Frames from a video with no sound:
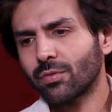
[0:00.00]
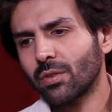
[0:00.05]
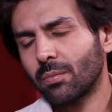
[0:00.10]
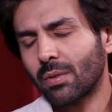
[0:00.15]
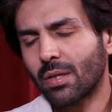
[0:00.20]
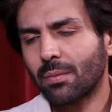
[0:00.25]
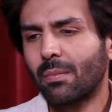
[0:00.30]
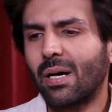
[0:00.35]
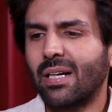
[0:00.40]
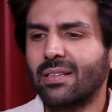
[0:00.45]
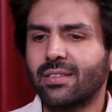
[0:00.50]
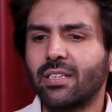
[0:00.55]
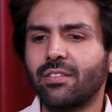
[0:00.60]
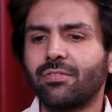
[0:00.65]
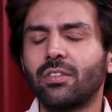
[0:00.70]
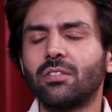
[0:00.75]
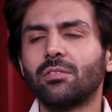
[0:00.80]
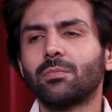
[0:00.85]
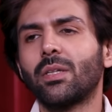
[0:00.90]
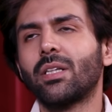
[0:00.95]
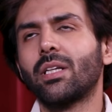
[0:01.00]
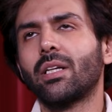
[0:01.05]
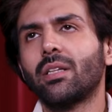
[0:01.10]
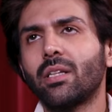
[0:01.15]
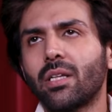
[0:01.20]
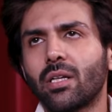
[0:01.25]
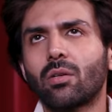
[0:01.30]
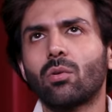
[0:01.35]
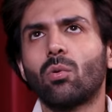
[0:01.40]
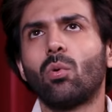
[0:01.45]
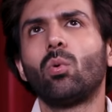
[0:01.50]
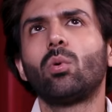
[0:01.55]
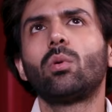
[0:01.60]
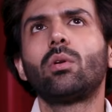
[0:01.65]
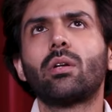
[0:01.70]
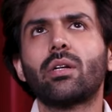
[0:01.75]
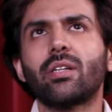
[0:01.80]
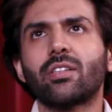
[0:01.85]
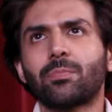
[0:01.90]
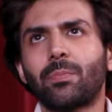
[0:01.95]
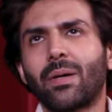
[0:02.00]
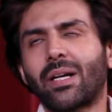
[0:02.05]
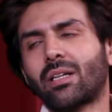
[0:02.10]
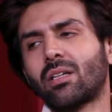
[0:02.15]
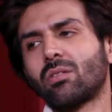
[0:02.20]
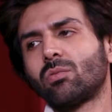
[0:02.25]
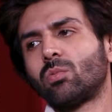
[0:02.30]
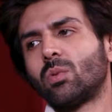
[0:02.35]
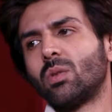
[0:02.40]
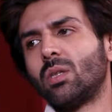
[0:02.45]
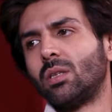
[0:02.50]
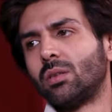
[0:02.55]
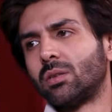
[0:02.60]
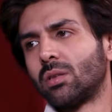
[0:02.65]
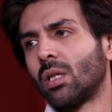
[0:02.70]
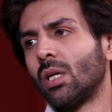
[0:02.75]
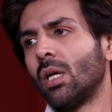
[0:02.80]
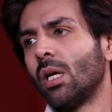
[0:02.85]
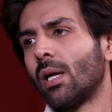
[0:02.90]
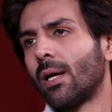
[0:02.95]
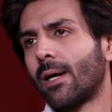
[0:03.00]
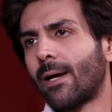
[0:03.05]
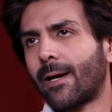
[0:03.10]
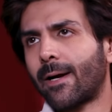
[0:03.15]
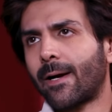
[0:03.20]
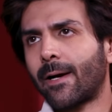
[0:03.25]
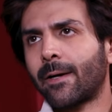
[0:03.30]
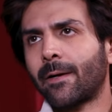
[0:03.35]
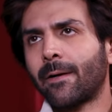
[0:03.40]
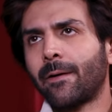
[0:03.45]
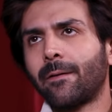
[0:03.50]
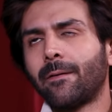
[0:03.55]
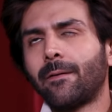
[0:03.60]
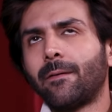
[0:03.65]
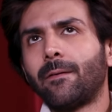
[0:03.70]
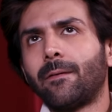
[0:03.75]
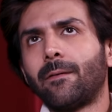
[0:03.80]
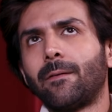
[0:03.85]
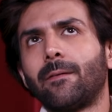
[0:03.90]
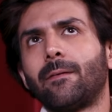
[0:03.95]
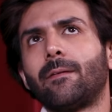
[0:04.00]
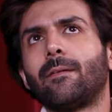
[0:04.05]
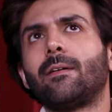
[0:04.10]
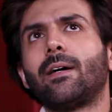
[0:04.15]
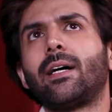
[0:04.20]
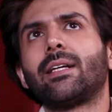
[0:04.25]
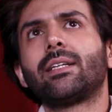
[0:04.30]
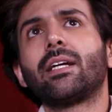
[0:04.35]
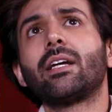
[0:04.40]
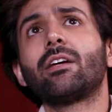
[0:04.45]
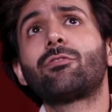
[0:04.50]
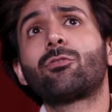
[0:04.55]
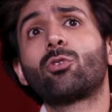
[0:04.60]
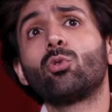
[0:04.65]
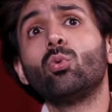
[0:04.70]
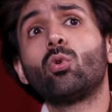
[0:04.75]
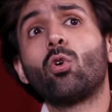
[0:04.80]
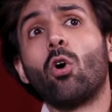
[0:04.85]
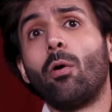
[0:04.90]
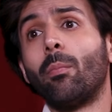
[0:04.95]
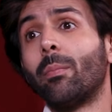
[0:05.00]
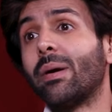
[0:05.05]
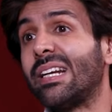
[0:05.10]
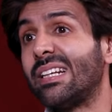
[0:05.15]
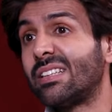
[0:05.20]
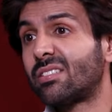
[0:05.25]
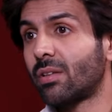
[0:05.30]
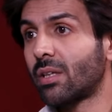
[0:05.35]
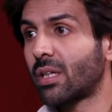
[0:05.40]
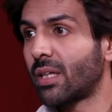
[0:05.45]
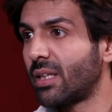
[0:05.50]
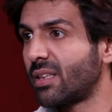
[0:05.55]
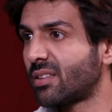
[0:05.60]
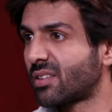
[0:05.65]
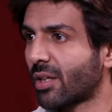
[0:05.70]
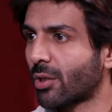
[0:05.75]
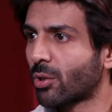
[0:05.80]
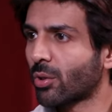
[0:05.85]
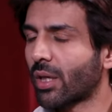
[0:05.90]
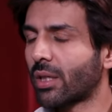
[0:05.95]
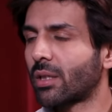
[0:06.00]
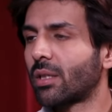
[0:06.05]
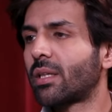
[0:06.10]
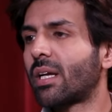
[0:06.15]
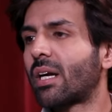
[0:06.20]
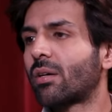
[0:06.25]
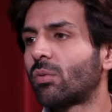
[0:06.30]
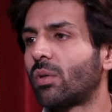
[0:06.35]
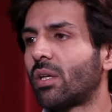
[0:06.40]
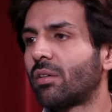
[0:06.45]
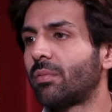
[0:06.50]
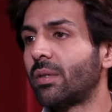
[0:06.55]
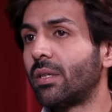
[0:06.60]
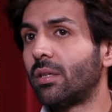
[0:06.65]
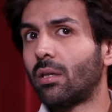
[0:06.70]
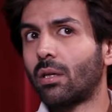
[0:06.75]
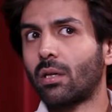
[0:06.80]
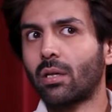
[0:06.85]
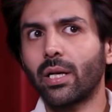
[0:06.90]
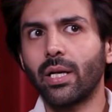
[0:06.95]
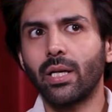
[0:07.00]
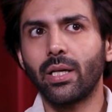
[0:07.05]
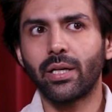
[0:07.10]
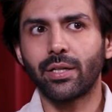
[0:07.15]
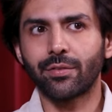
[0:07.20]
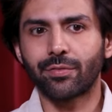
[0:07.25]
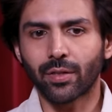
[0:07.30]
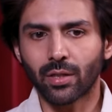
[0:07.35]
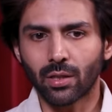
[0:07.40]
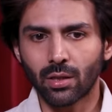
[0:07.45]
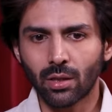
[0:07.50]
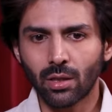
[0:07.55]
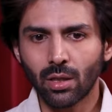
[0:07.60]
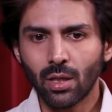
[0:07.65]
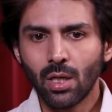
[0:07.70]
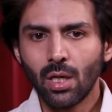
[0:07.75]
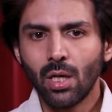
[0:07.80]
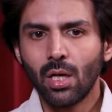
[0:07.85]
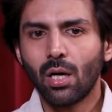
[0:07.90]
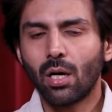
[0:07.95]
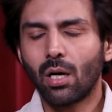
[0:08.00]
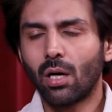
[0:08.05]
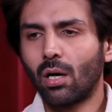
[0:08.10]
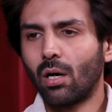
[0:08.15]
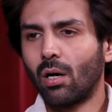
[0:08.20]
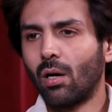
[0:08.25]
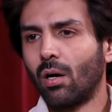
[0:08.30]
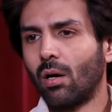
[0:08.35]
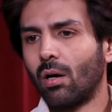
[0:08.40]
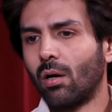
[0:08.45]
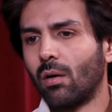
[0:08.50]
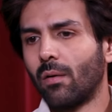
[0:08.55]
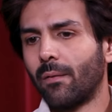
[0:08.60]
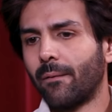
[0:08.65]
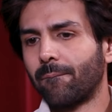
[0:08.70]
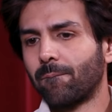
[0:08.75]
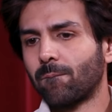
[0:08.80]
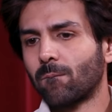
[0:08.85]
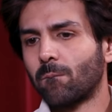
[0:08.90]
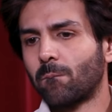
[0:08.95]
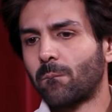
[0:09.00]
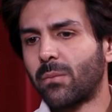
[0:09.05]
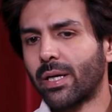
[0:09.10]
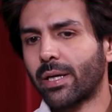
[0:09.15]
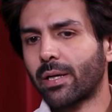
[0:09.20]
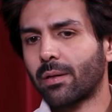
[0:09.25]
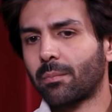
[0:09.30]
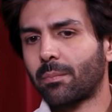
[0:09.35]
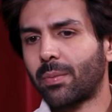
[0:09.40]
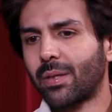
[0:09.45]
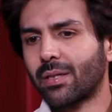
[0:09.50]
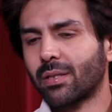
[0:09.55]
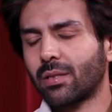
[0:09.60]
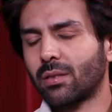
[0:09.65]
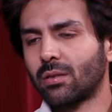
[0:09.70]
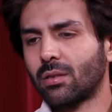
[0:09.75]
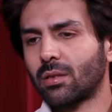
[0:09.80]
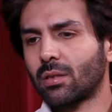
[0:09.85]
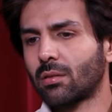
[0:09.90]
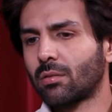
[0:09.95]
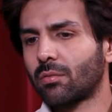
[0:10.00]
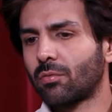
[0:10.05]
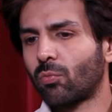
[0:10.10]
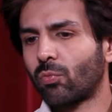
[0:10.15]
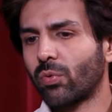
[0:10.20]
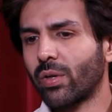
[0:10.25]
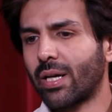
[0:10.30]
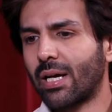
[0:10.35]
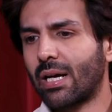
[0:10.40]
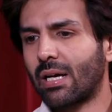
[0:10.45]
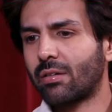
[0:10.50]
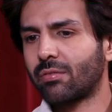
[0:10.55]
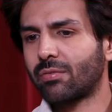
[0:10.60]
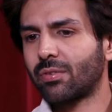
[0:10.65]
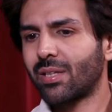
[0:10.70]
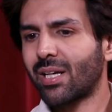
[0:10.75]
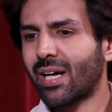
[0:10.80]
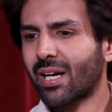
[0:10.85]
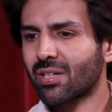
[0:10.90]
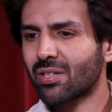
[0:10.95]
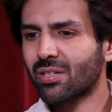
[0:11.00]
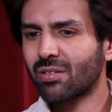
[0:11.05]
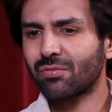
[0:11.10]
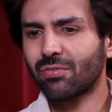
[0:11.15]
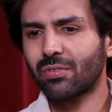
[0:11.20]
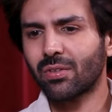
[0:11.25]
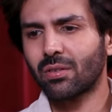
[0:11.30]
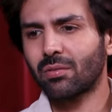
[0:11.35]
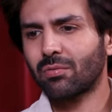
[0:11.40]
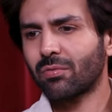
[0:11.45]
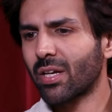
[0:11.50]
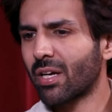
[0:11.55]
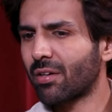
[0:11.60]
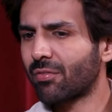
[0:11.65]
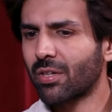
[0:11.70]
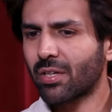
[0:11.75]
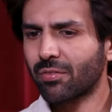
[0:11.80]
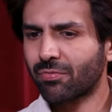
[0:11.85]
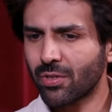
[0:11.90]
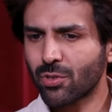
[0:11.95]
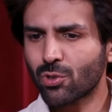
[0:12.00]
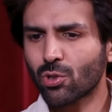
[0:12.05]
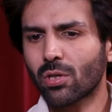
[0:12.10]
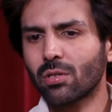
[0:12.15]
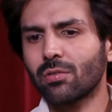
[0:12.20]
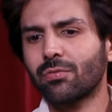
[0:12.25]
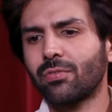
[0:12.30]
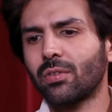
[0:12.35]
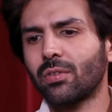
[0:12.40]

of them are massy films, but in their own respective worlds. And I think if two comedies were releasing together, that would have been really difficult. But here we have an action film, we have a different genre